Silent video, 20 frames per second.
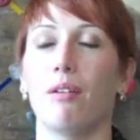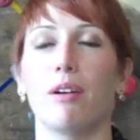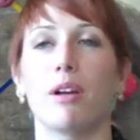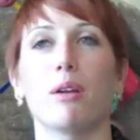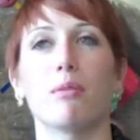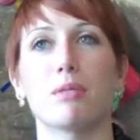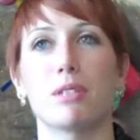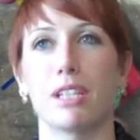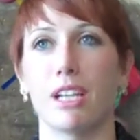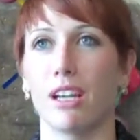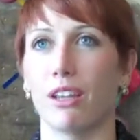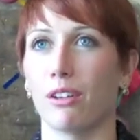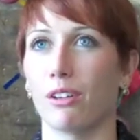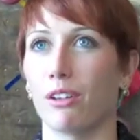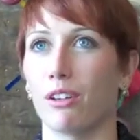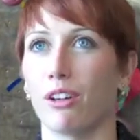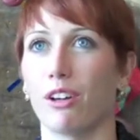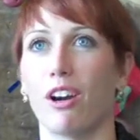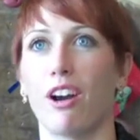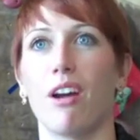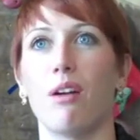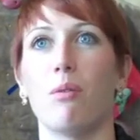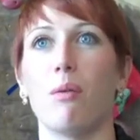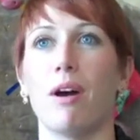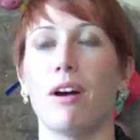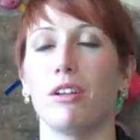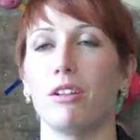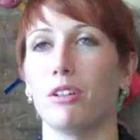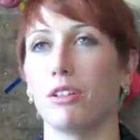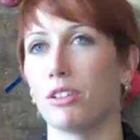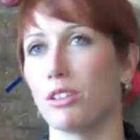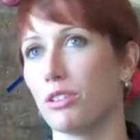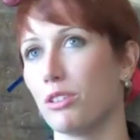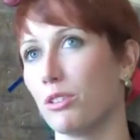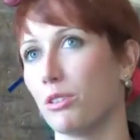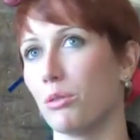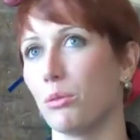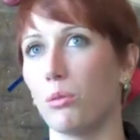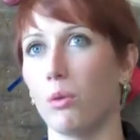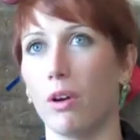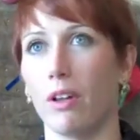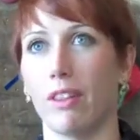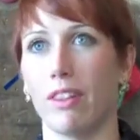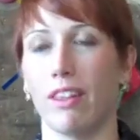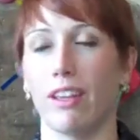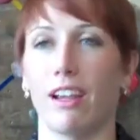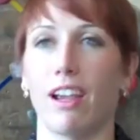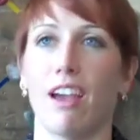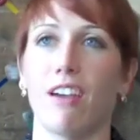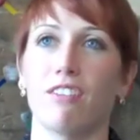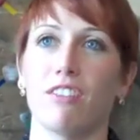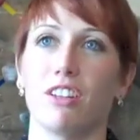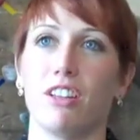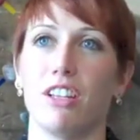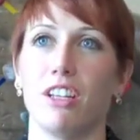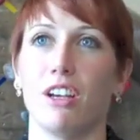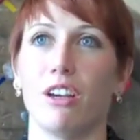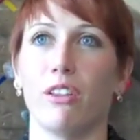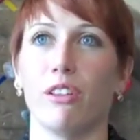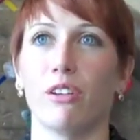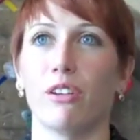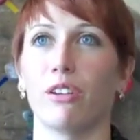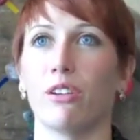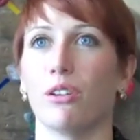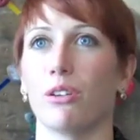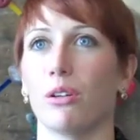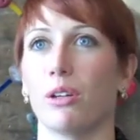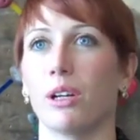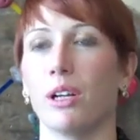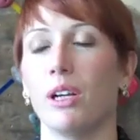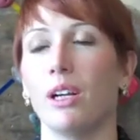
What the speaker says: it comes together, or how well you can do one thing after the other.